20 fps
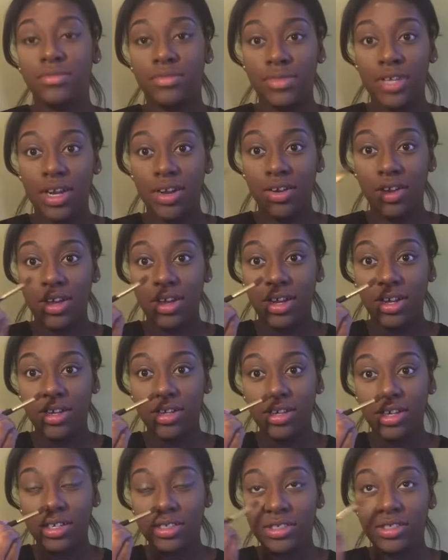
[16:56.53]
I don't know,
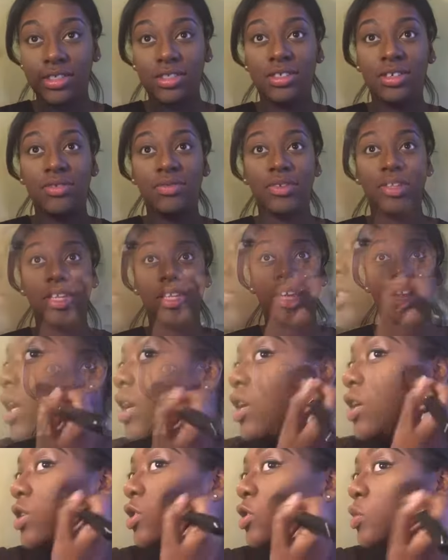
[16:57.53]
I just don't. Now
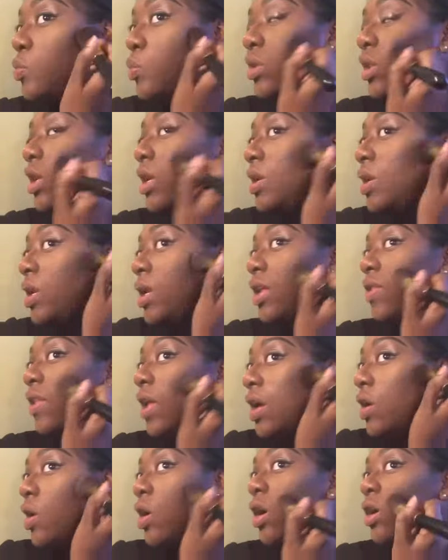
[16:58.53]
you're just blending in
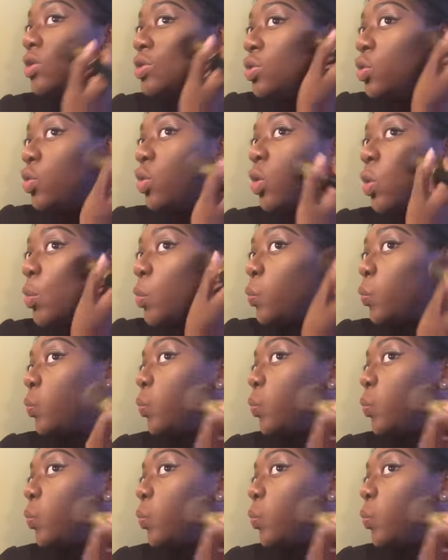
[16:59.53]
that contour.